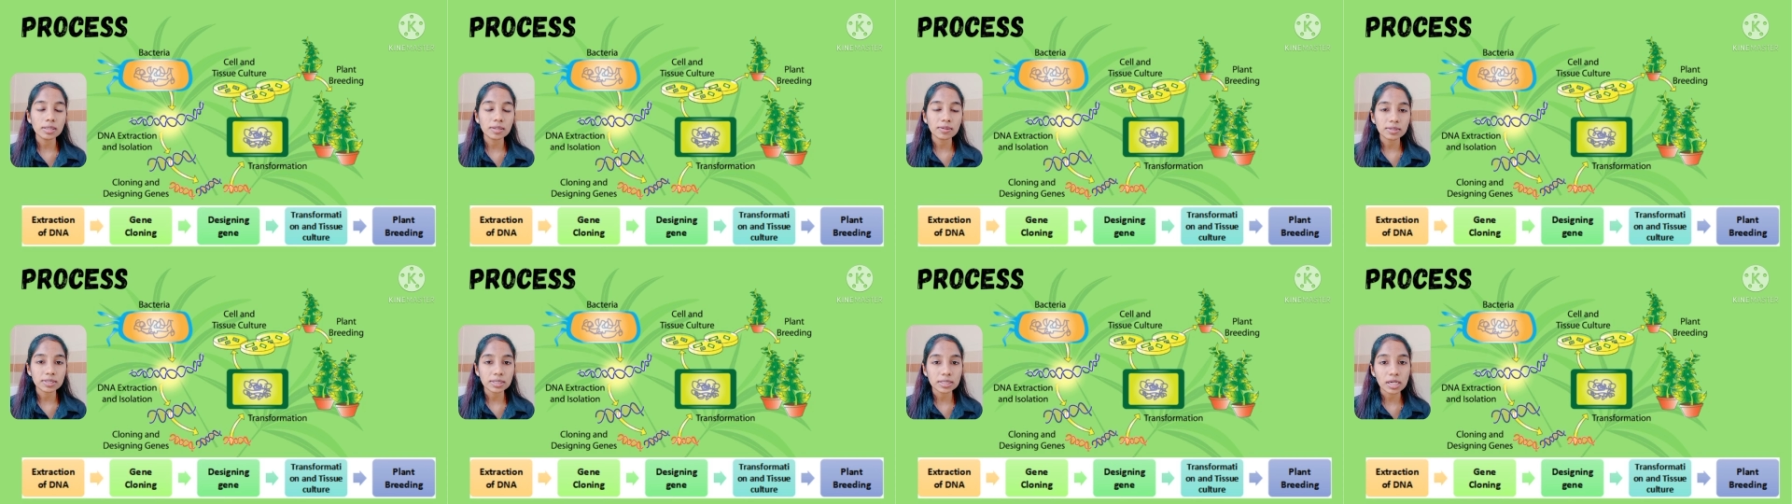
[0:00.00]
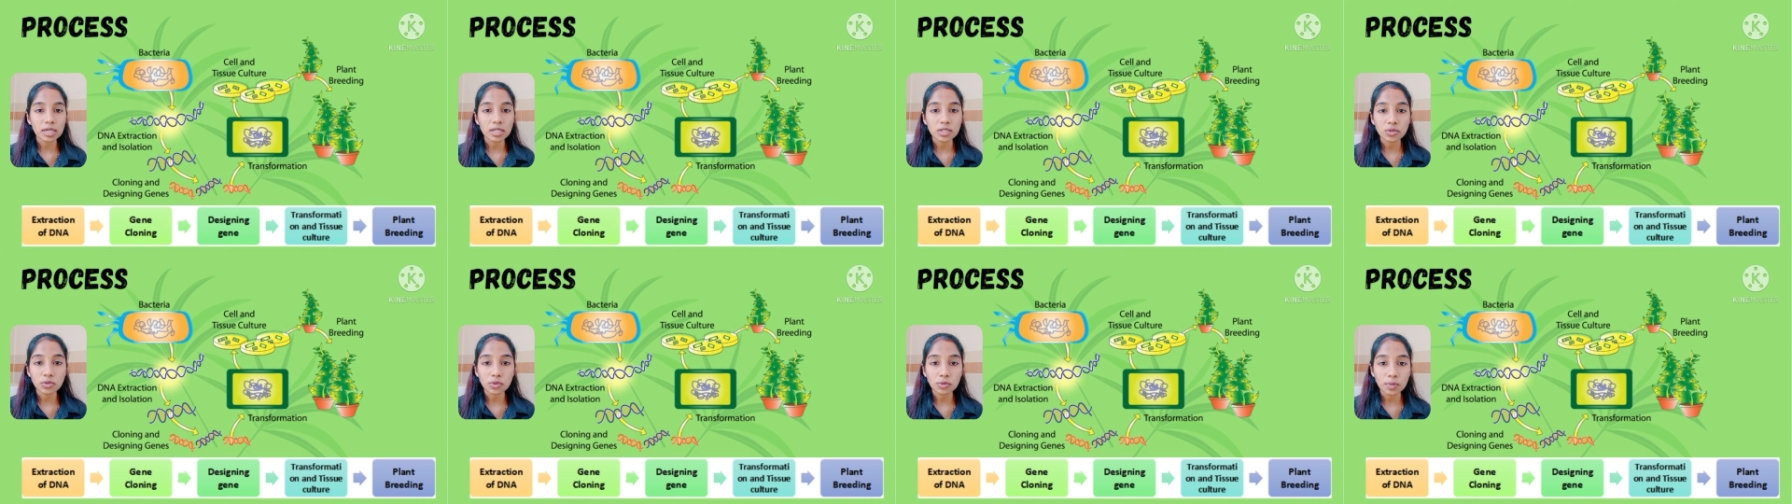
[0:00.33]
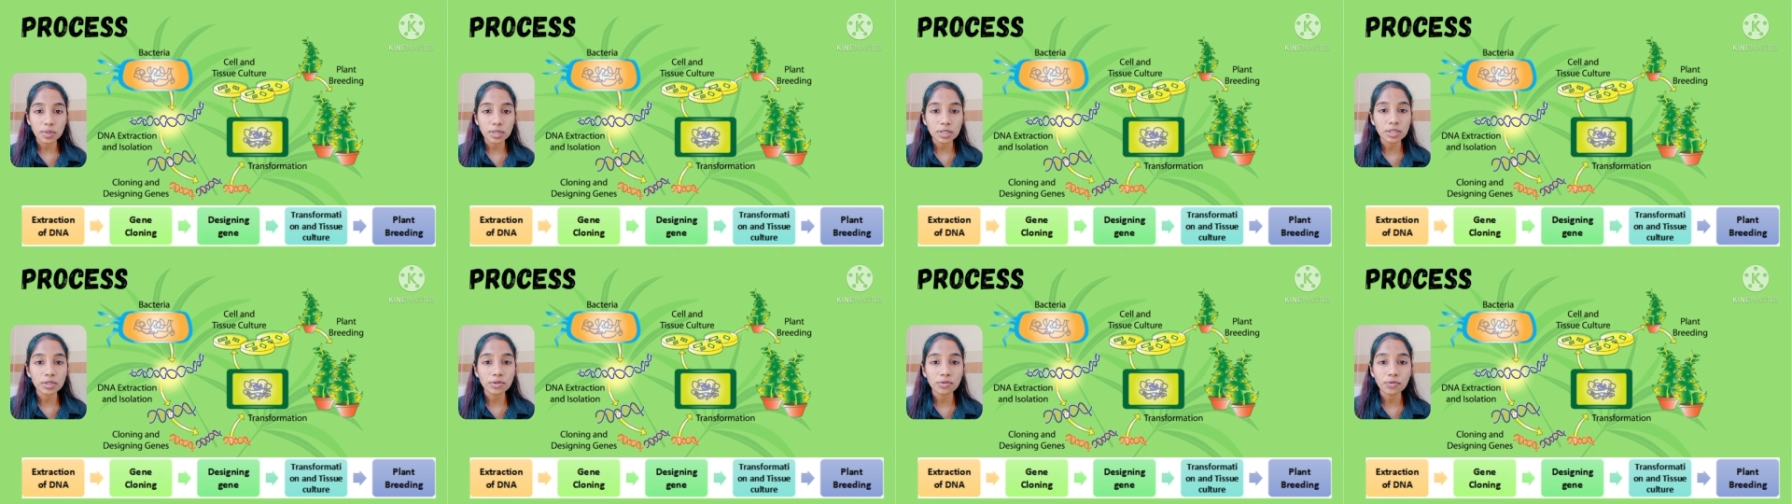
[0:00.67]
the
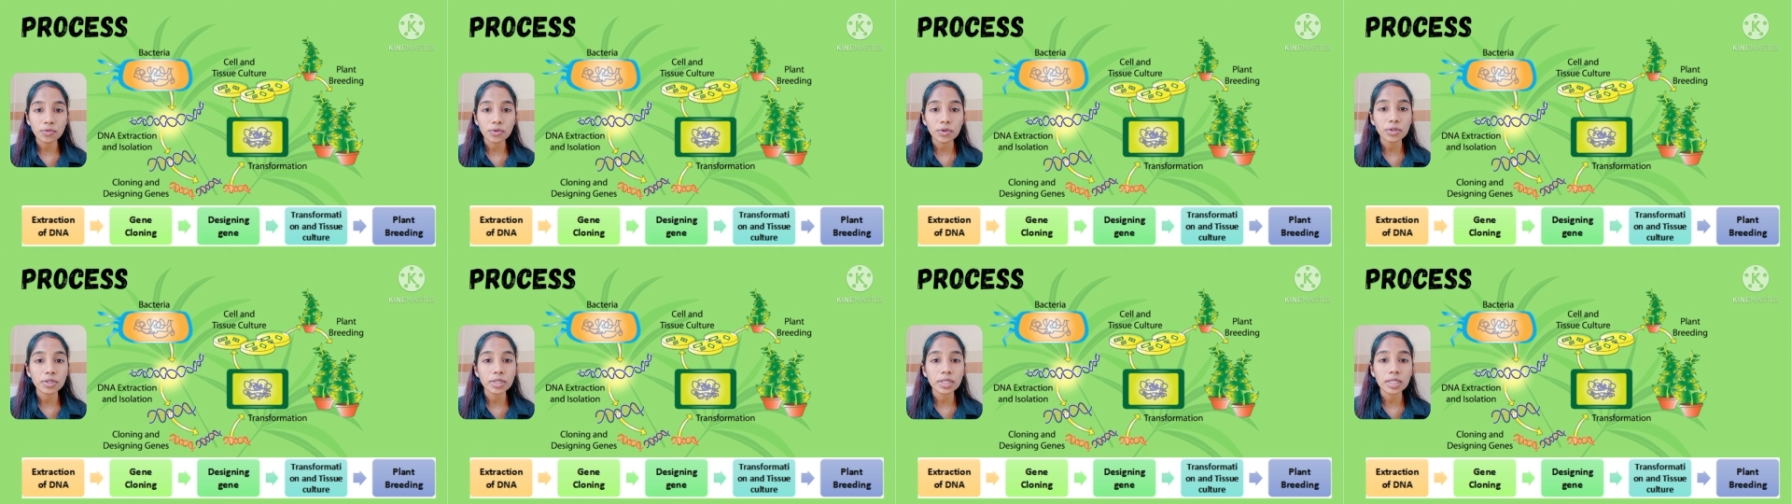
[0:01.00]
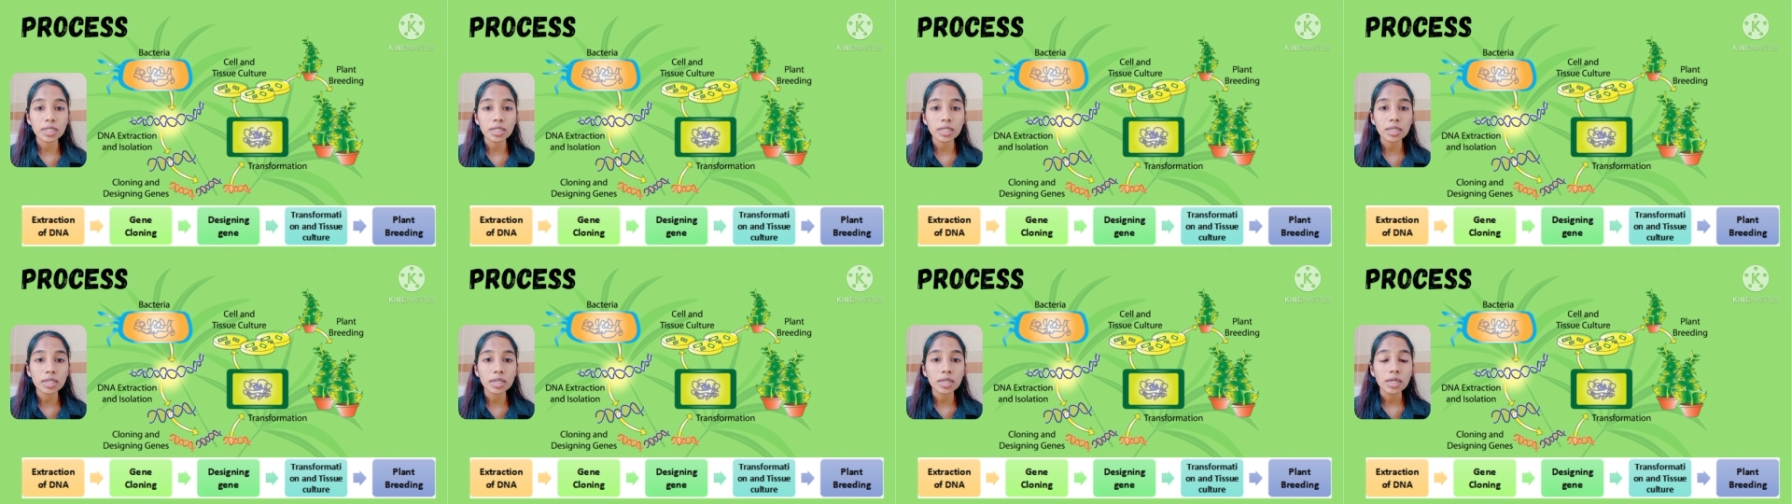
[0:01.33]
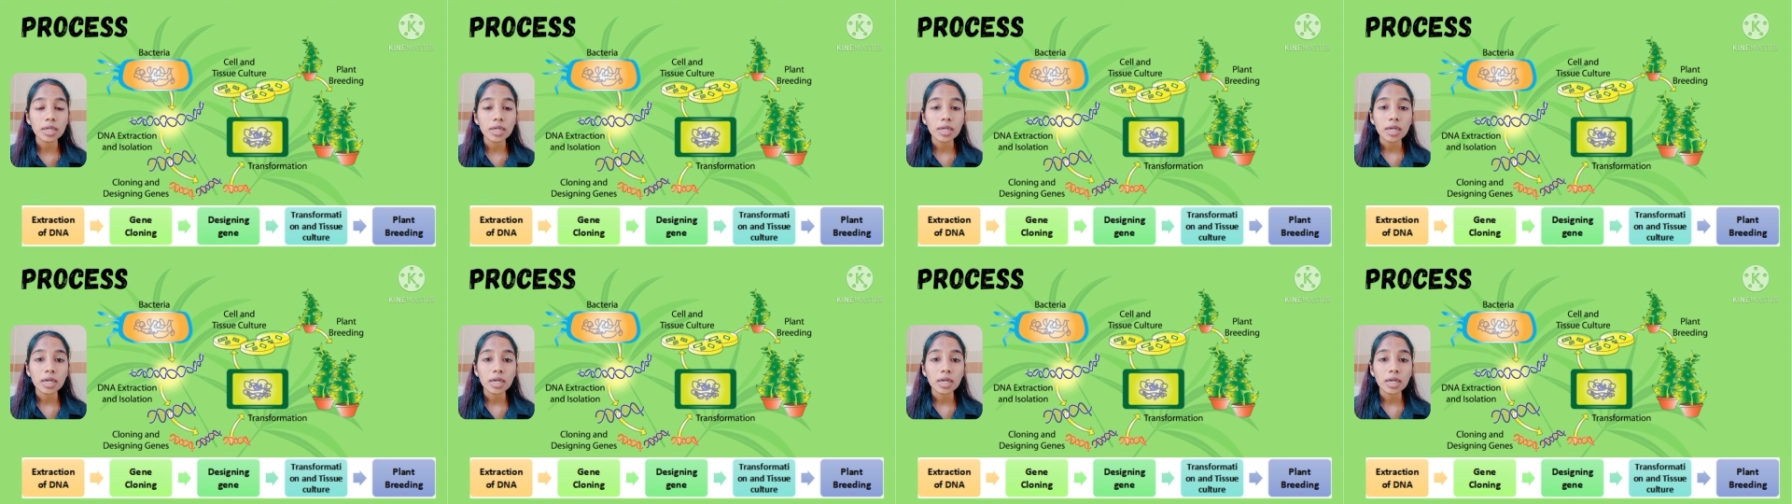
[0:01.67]
transformation for the